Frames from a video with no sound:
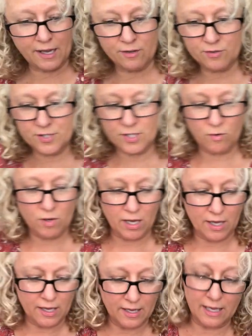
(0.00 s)
also
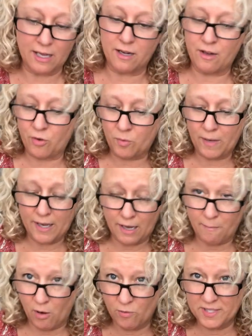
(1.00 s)
got, I got another red.
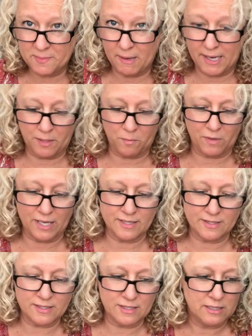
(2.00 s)
I'm always buying
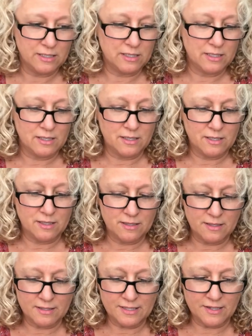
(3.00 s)
reds.
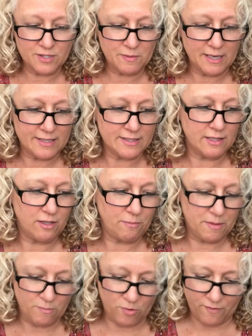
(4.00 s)
See, this one has a little
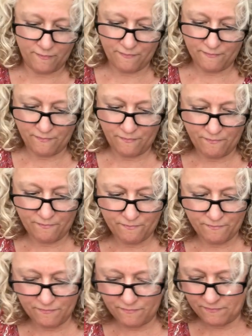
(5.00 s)
bit more
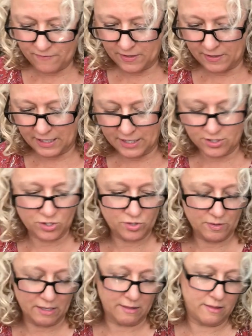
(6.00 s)
variegation
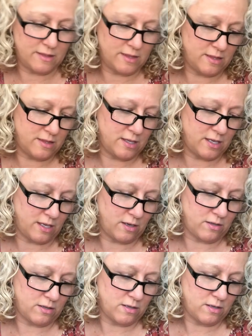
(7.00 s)
to it, I think.
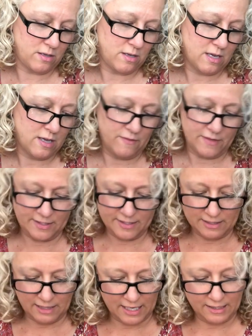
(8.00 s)
This
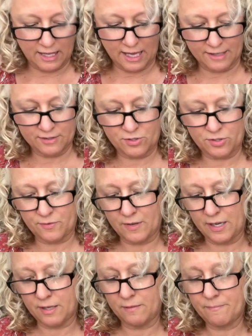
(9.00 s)
is Lancaster
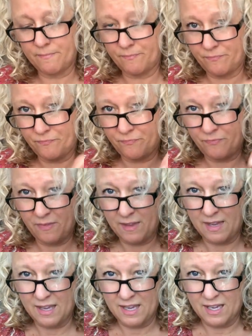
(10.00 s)
red.
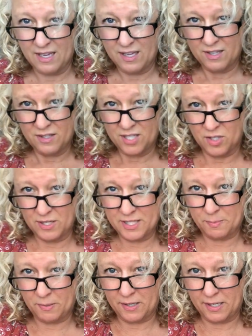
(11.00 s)
So
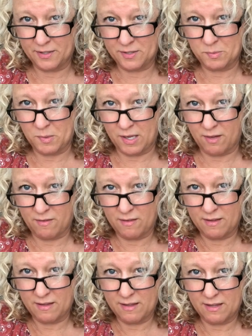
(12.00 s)
it's pretty as well.
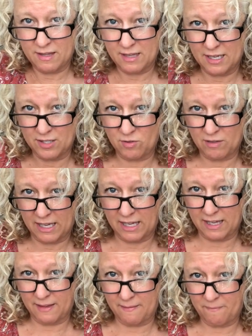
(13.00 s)
I do like it.